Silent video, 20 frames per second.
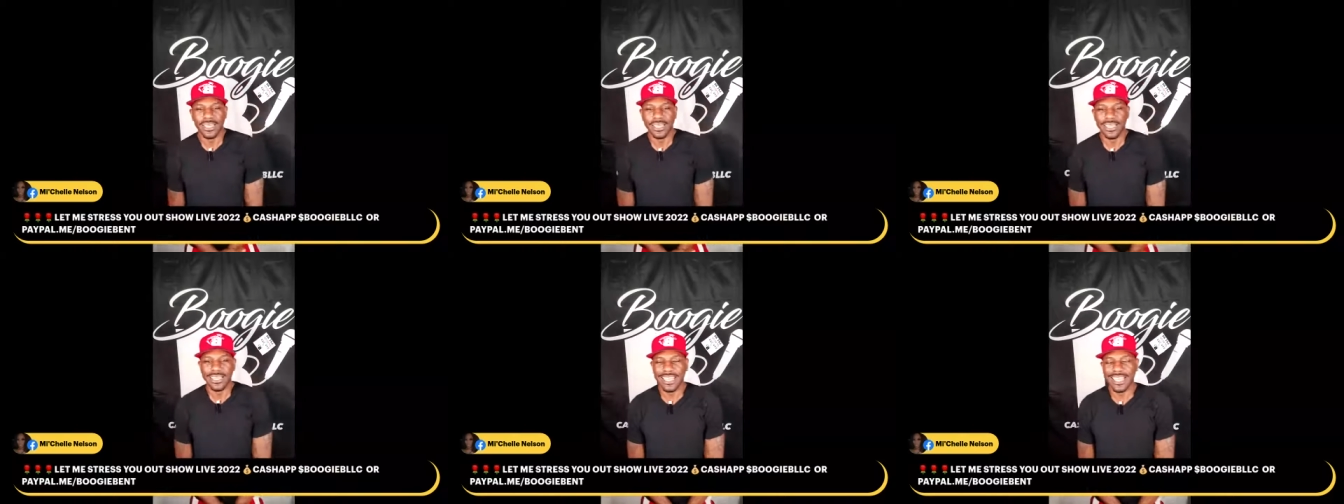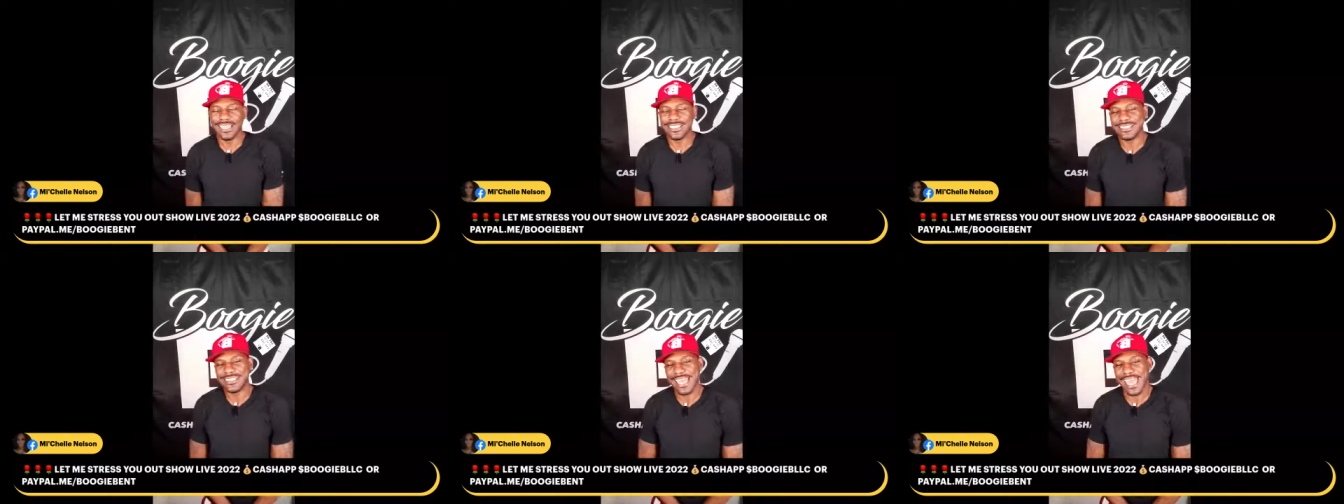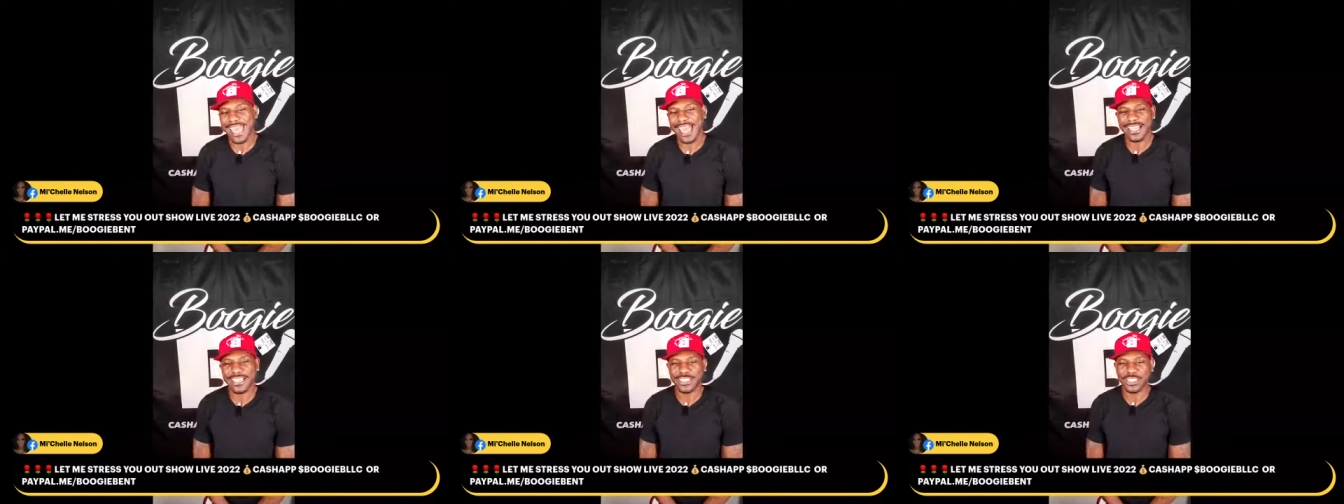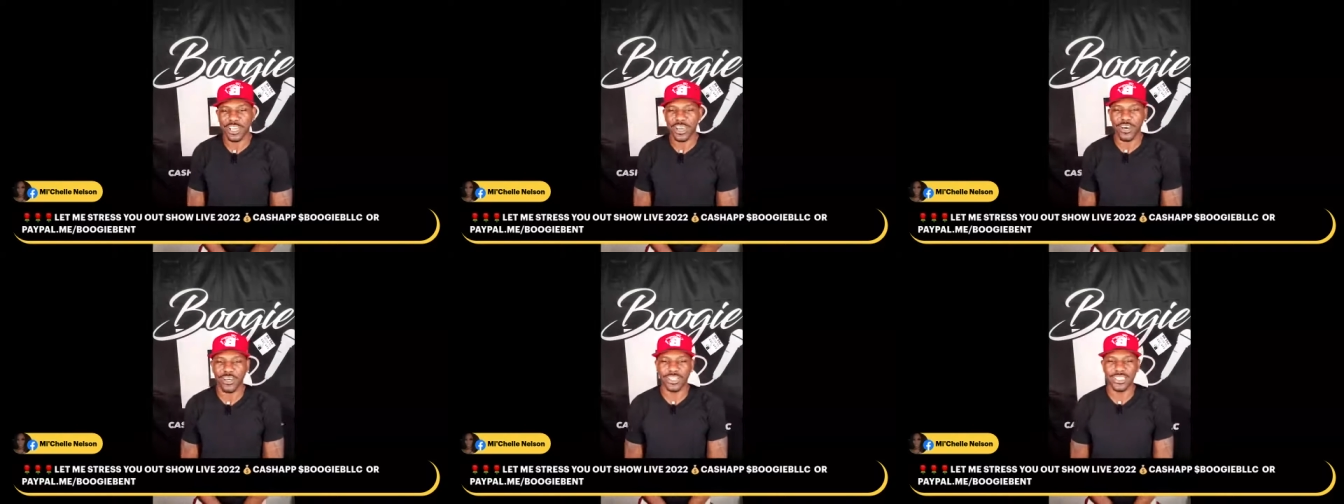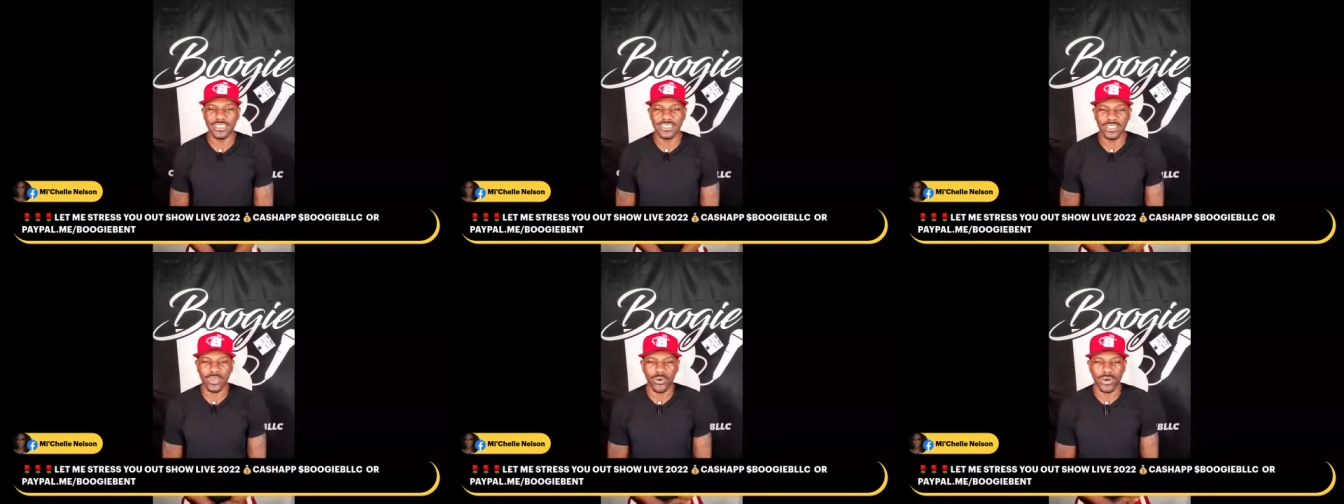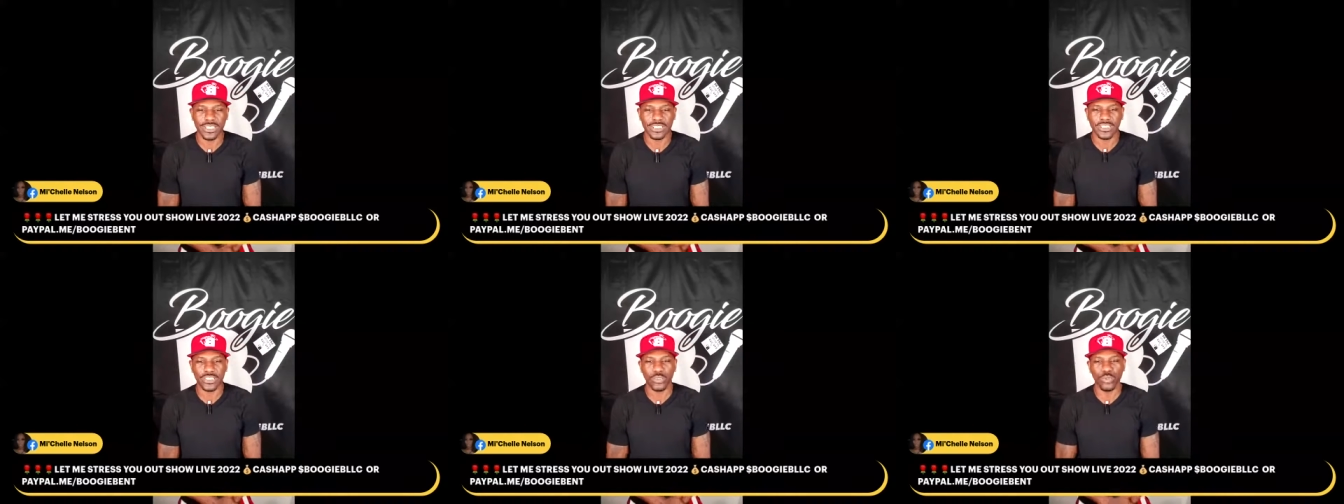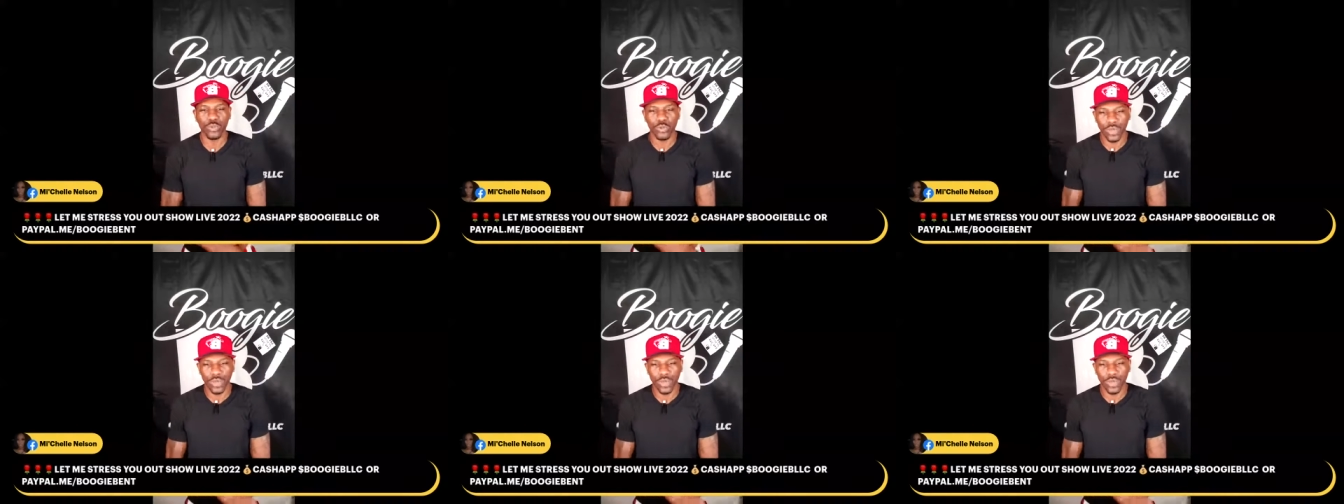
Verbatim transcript: Let's ask y'all this question.